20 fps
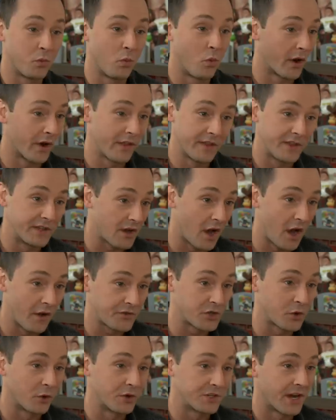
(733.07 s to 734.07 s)
one of these
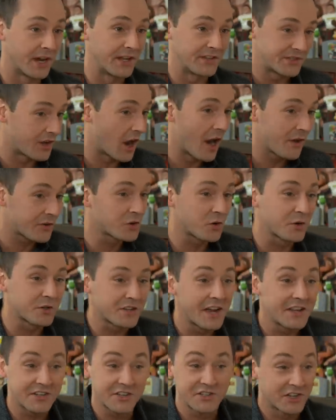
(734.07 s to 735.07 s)
offshore sites. The offshore
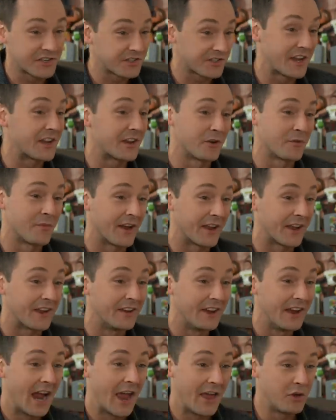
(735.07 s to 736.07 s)
sites could just take your money,
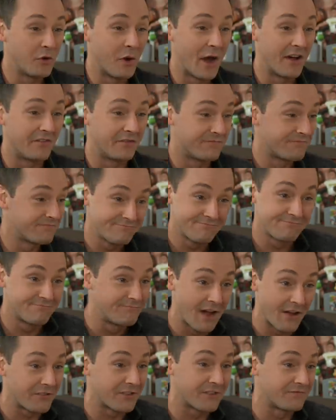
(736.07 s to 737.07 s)
and you have
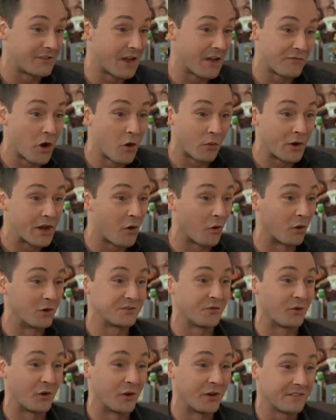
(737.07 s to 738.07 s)
nothing. You have no recourse
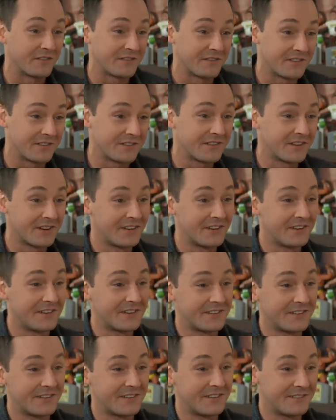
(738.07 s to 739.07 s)
for it.
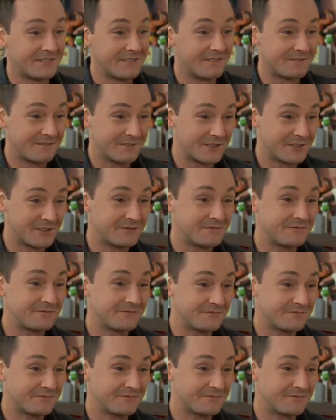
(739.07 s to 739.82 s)
There's a